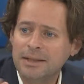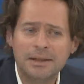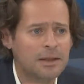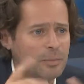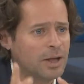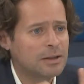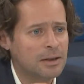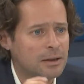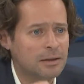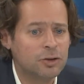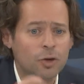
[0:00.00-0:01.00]
their
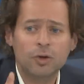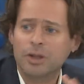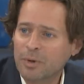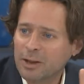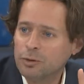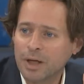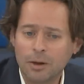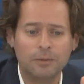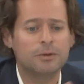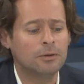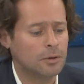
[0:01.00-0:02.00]
colleagues. So there's a permanent
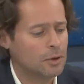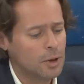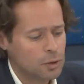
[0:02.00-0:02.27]
dialogue.